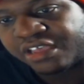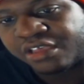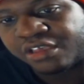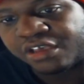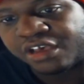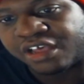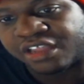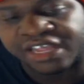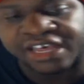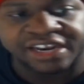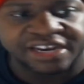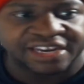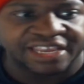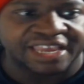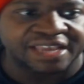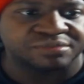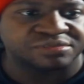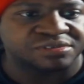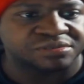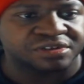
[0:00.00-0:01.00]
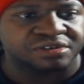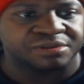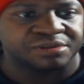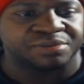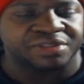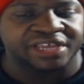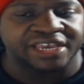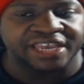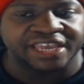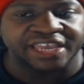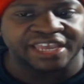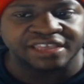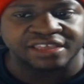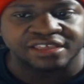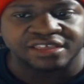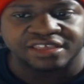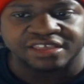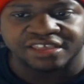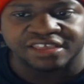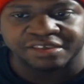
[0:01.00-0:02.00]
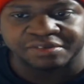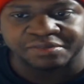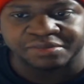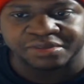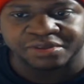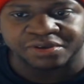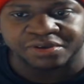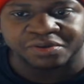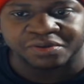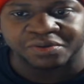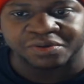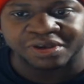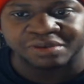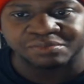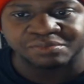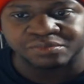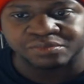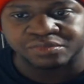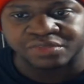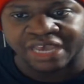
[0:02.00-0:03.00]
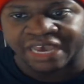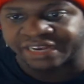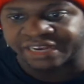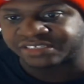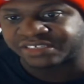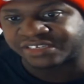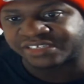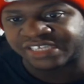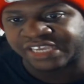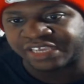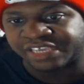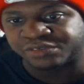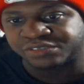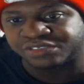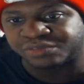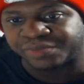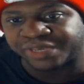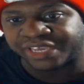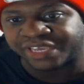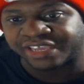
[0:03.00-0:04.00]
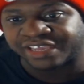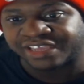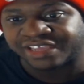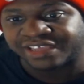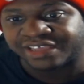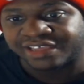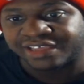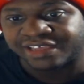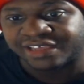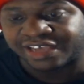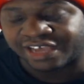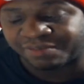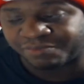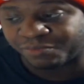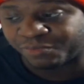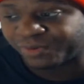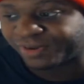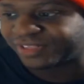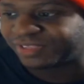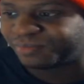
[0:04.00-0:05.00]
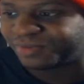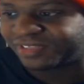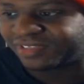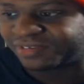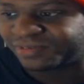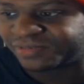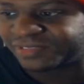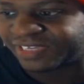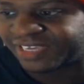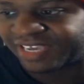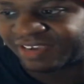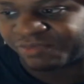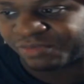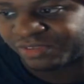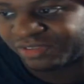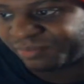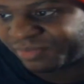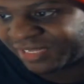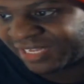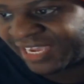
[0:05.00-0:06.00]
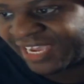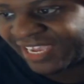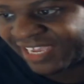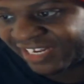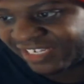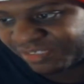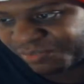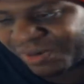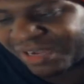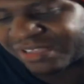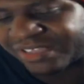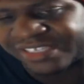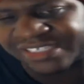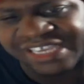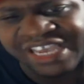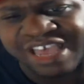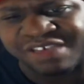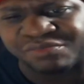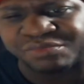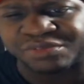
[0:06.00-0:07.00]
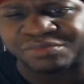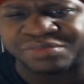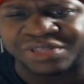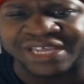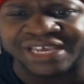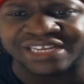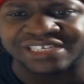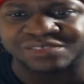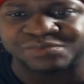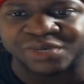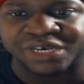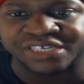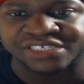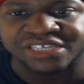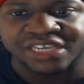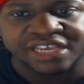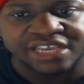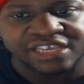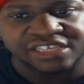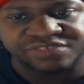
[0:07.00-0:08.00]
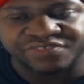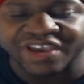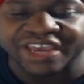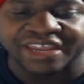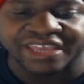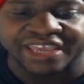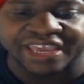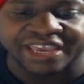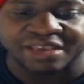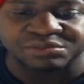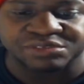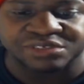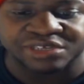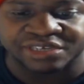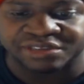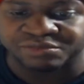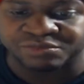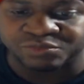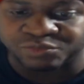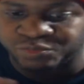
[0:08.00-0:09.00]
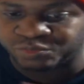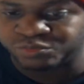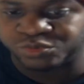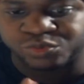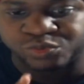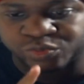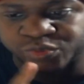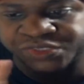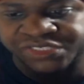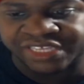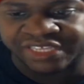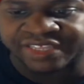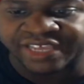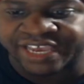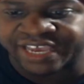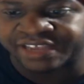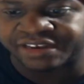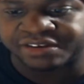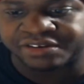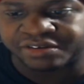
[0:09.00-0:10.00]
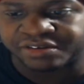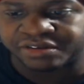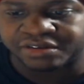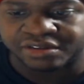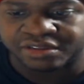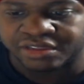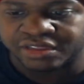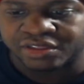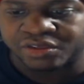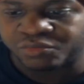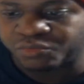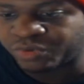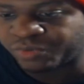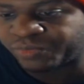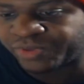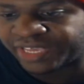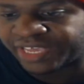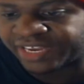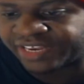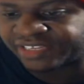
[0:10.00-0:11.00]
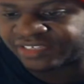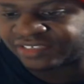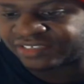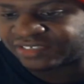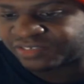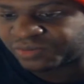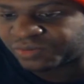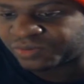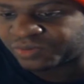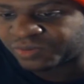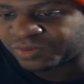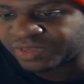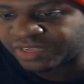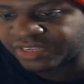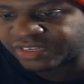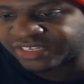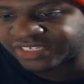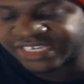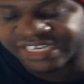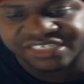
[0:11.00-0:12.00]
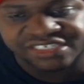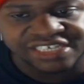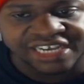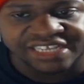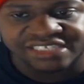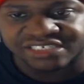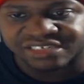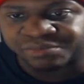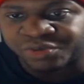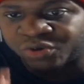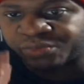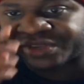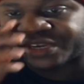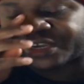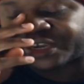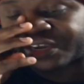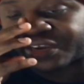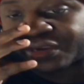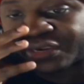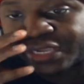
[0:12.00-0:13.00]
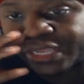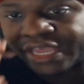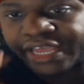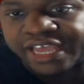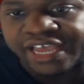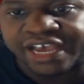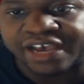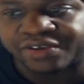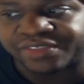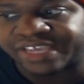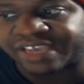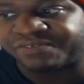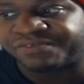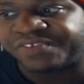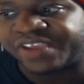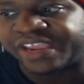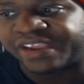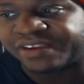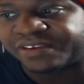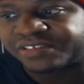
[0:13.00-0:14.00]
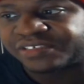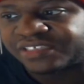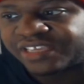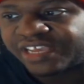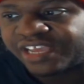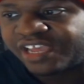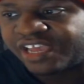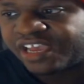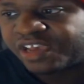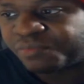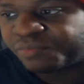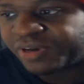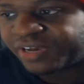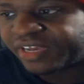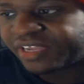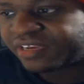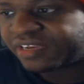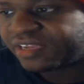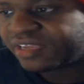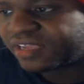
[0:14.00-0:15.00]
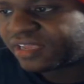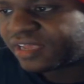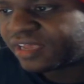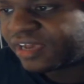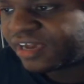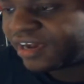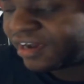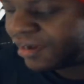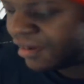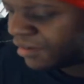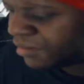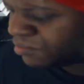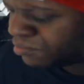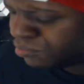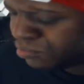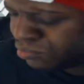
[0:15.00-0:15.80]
a lot of the games I'm going to be playing, even though I'm not as good as I used to be, I've really been losing it. I've really been lacking. It's probably because I haven't been playing as much. It's fighting games, and you will see that when we get into the test shots in a moment here, how that fares. But a